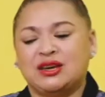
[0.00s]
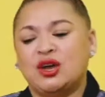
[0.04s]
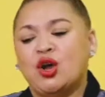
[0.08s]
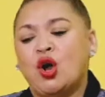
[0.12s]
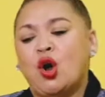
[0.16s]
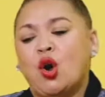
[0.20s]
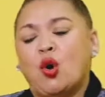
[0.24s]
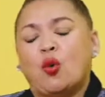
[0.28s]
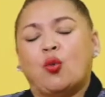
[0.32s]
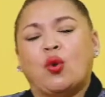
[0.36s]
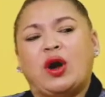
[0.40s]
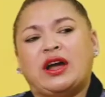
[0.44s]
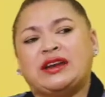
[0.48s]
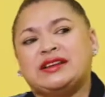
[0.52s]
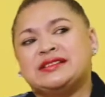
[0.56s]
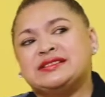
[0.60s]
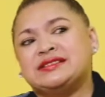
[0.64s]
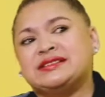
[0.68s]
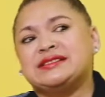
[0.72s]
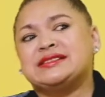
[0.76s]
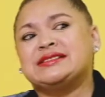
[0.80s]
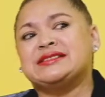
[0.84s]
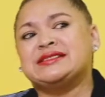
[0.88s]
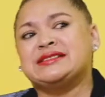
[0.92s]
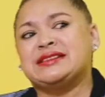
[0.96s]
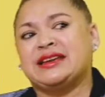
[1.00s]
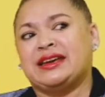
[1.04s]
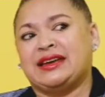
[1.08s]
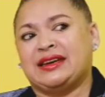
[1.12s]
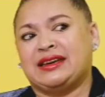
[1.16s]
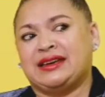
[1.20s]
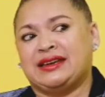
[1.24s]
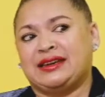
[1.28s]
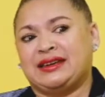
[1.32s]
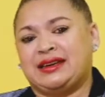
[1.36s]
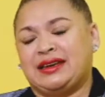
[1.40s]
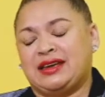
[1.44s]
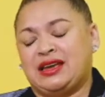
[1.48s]
what does it
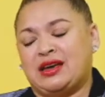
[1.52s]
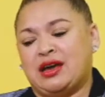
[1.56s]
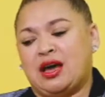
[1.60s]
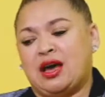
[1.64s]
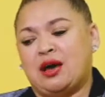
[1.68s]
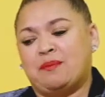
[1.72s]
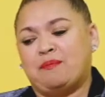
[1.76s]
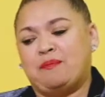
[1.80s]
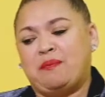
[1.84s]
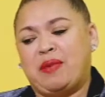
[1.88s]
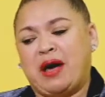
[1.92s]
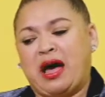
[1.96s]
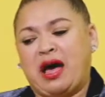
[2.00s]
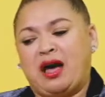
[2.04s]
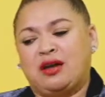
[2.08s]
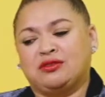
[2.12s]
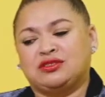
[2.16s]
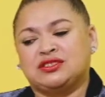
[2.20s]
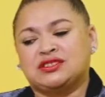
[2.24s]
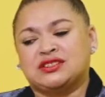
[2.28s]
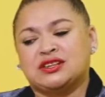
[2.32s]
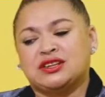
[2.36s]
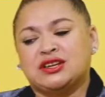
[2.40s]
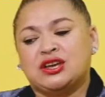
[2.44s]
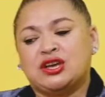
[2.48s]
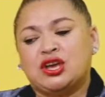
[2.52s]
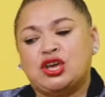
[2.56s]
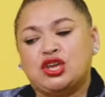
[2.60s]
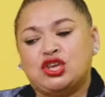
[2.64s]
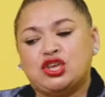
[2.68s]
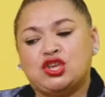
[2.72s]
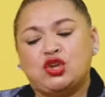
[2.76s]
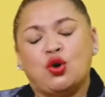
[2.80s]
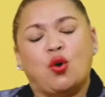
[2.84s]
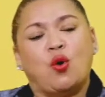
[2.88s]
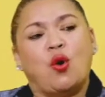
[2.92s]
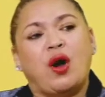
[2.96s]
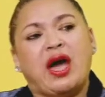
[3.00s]
say about
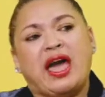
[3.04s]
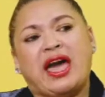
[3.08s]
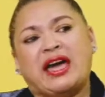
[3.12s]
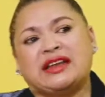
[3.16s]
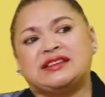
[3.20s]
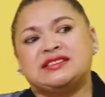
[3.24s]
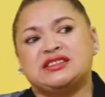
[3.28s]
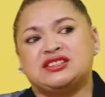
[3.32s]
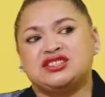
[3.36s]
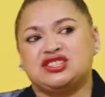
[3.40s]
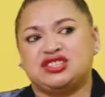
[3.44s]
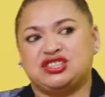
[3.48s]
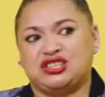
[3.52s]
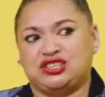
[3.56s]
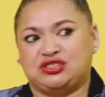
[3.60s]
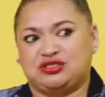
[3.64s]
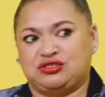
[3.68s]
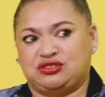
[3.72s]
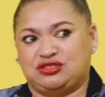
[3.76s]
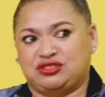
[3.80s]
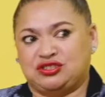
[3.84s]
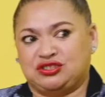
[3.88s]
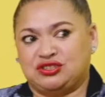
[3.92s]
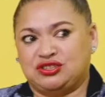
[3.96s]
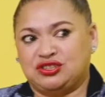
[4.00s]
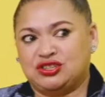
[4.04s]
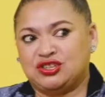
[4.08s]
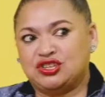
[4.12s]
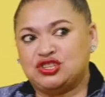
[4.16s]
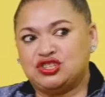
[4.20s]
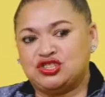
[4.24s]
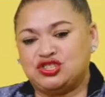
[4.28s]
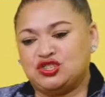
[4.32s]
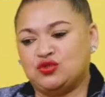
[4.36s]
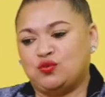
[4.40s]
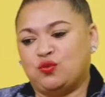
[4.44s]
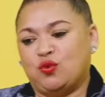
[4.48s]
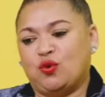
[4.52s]
your attitude
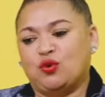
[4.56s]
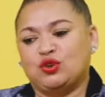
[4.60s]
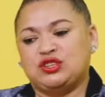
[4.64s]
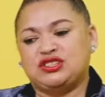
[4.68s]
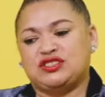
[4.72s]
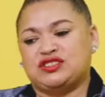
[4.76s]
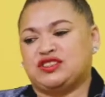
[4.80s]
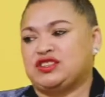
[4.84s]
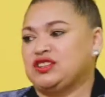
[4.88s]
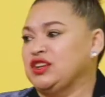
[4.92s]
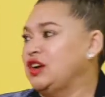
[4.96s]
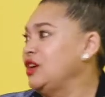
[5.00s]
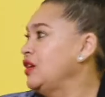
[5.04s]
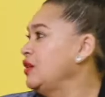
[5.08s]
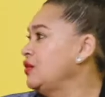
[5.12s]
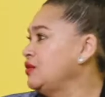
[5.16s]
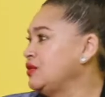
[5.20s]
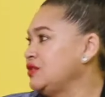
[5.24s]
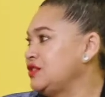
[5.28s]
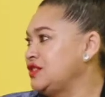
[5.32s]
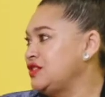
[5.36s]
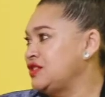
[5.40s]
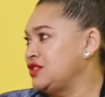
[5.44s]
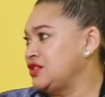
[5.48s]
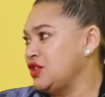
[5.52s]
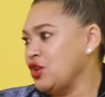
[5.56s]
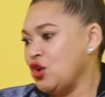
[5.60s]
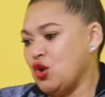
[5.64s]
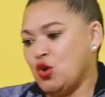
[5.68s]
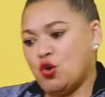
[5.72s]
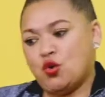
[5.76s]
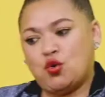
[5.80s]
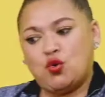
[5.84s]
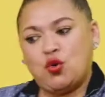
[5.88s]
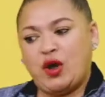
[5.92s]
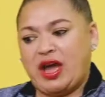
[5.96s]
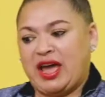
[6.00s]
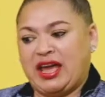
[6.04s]
towards those
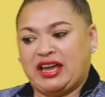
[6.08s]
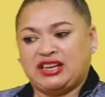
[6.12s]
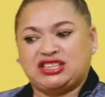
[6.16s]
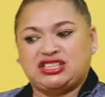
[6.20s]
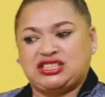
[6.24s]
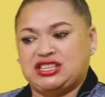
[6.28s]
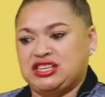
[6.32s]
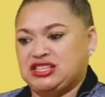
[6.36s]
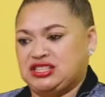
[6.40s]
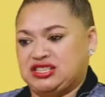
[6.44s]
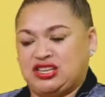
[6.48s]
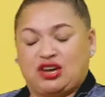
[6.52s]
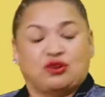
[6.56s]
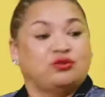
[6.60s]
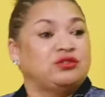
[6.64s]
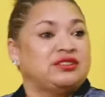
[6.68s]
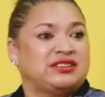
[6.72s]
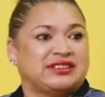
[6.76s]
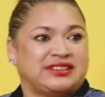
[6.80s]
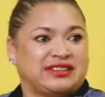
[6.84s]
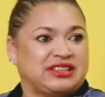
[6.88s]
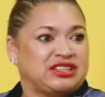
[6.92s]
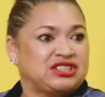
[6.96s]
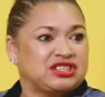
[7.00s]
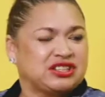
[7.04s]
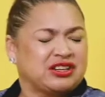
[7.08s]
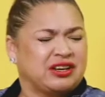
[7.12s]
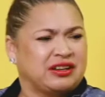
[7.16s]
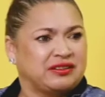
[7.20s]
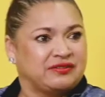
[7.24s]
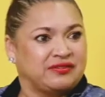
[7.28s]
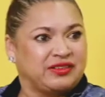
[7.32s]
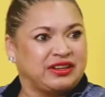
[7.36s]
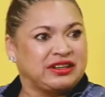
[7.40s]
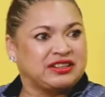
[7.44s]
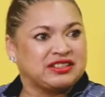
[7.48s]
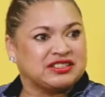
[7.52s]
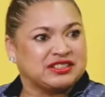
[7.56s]
who actually don't reach
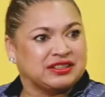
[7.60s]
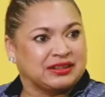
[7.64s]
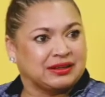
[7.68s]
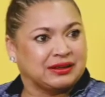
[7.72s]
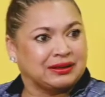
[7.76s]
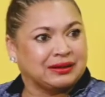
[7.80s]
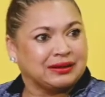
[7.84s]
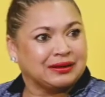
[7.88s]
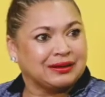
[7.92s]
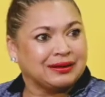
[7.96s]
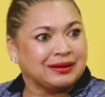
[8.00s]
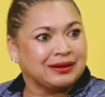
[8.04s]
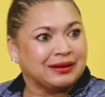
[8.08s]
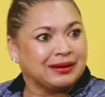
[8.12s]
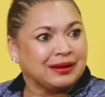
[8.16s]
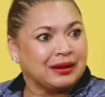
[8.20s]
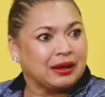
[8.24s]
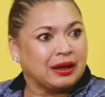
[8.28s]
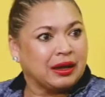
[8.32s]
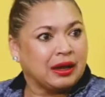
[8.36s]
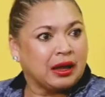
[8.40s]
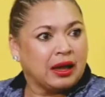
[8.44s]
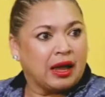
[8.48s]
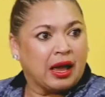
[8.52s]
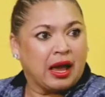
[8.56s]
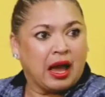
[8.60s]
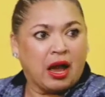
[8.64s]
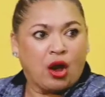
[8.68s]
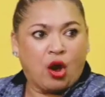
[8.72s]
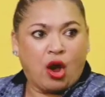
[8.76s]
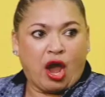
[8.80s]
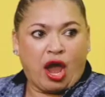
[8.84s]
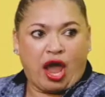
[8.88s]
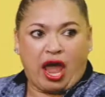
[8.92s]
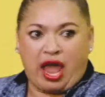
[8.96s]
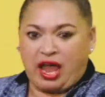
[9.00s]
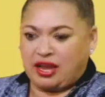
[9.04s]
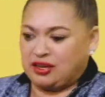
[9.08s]
conviction?
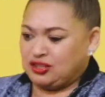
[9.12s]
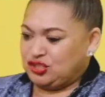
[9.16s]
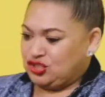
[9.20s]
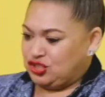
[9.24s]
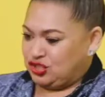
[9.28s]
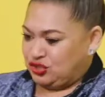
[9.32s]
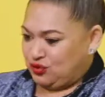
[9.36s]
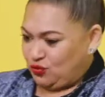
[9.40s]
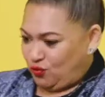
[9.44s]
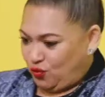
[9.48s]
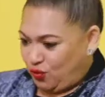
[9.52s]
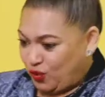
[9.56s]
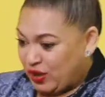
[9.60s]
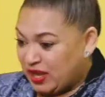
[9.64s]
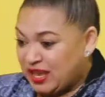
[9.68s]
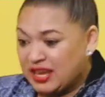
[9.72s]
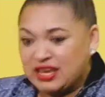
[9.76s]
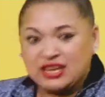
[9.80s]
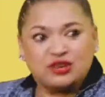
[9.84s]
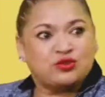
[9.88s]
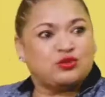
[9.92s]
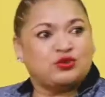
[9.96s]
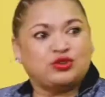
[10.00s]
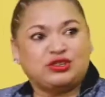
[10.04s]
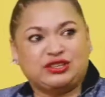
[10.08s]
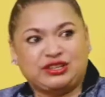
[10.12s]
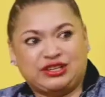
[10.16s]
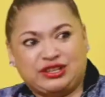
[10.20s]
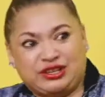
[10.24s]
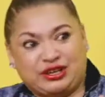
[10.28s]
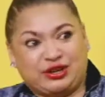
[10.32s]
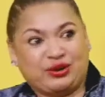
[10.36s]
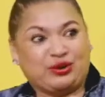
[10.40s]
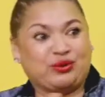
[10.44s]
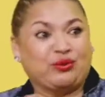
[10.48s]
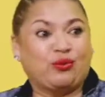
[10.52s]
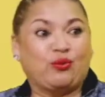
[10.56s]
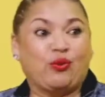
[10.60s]
And we would
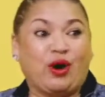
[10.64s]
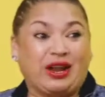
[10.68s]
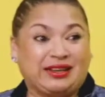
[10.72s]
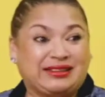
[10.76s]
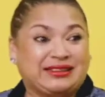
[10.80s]
know what it